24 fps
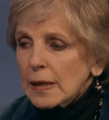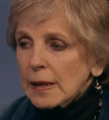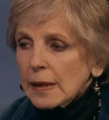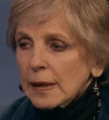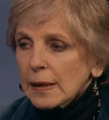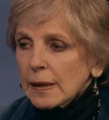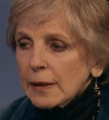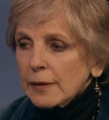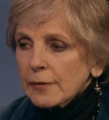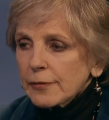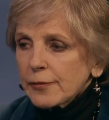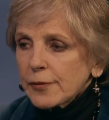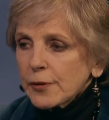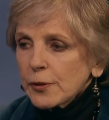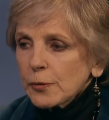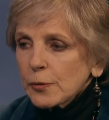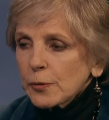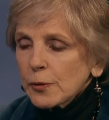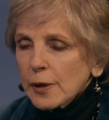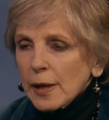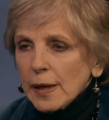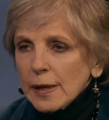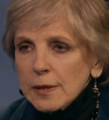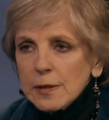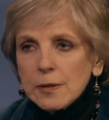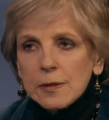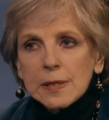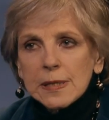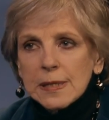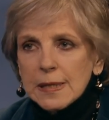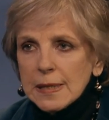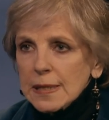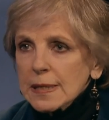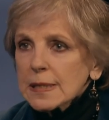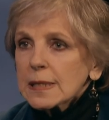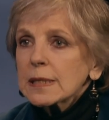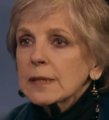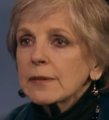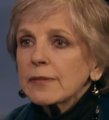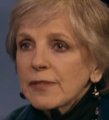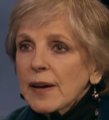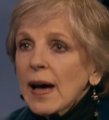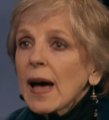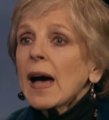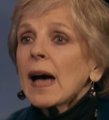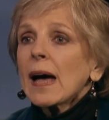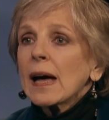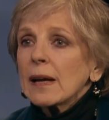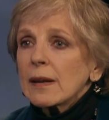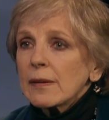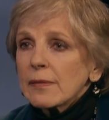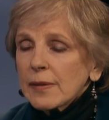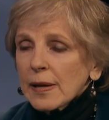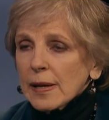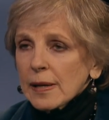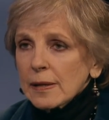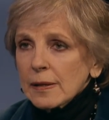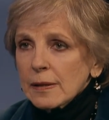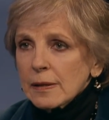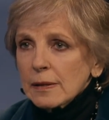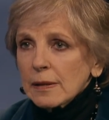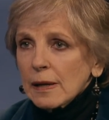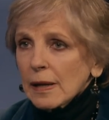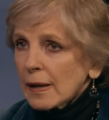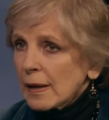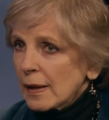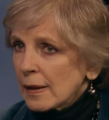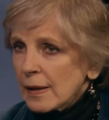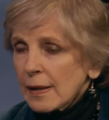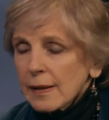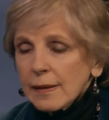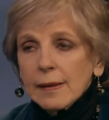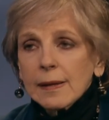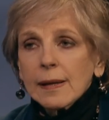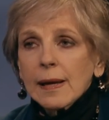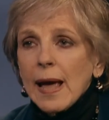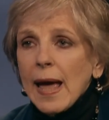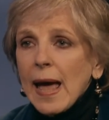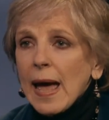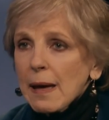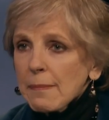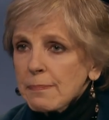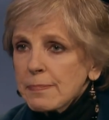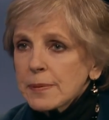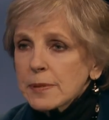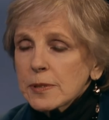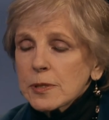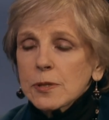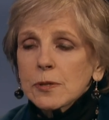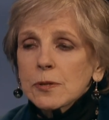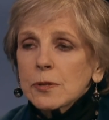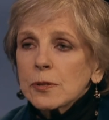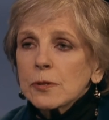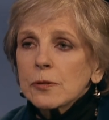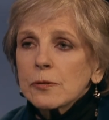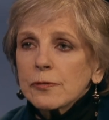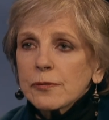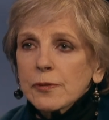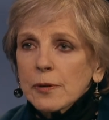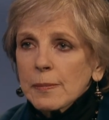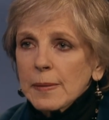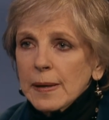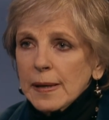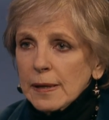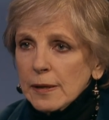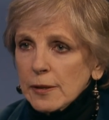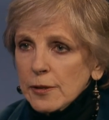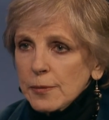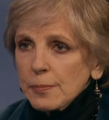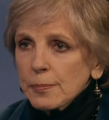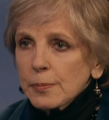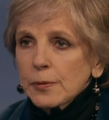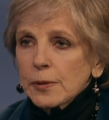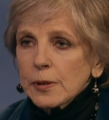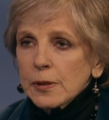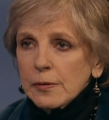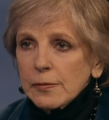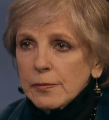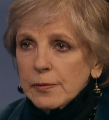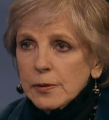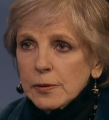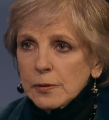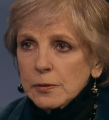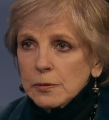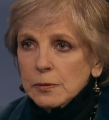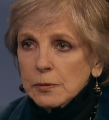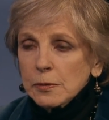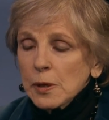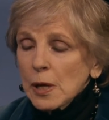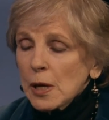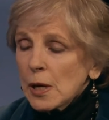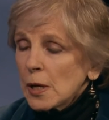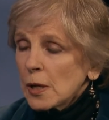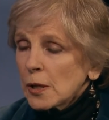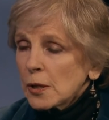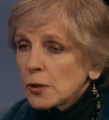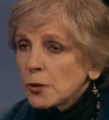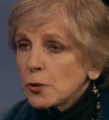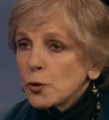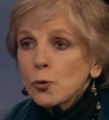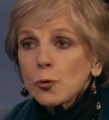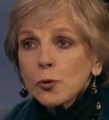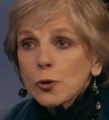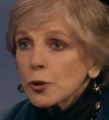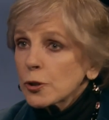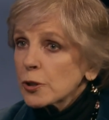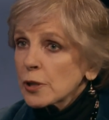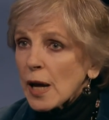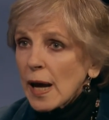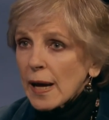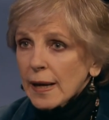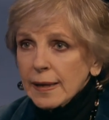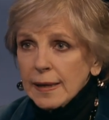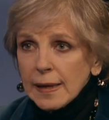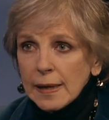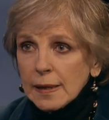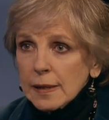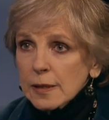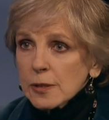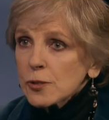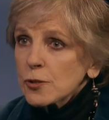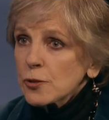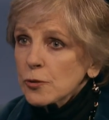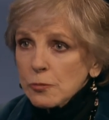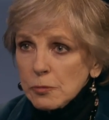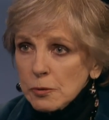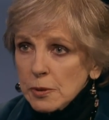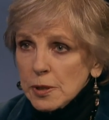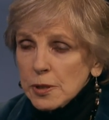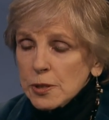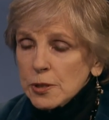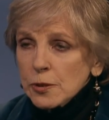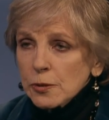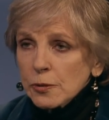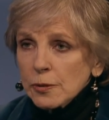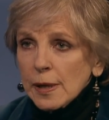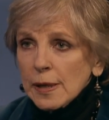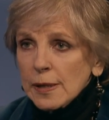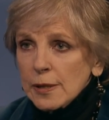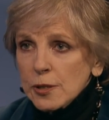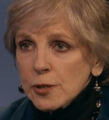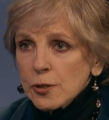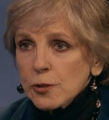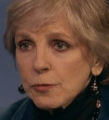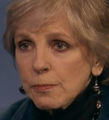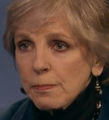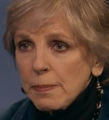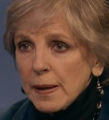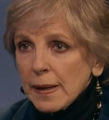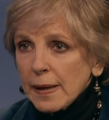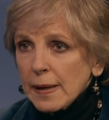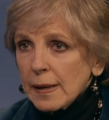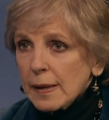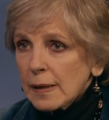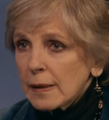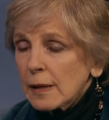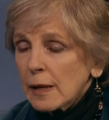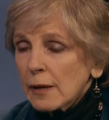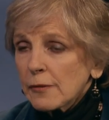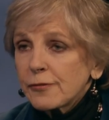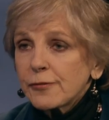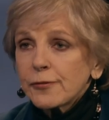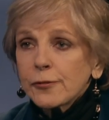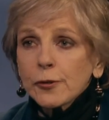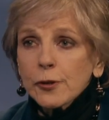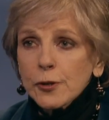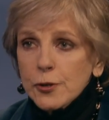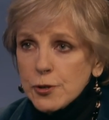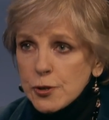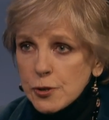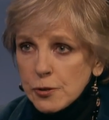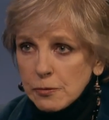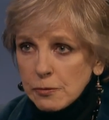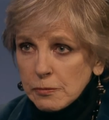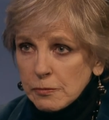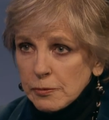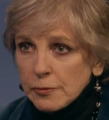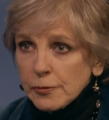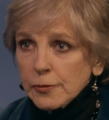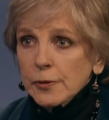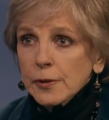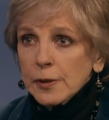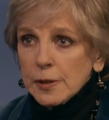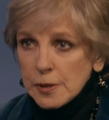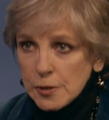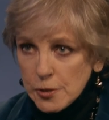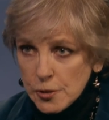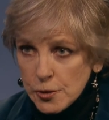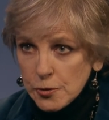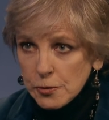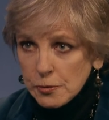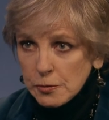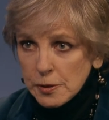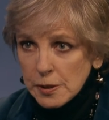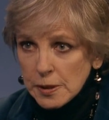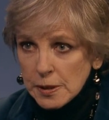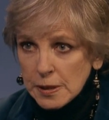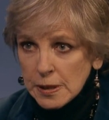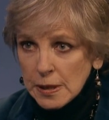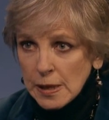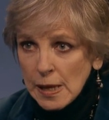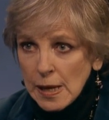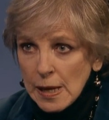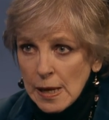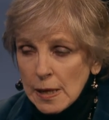if you were under sixty-five and anything happened to you from a health point of view, you could not get insurance, or else you paid a fortune for insurance.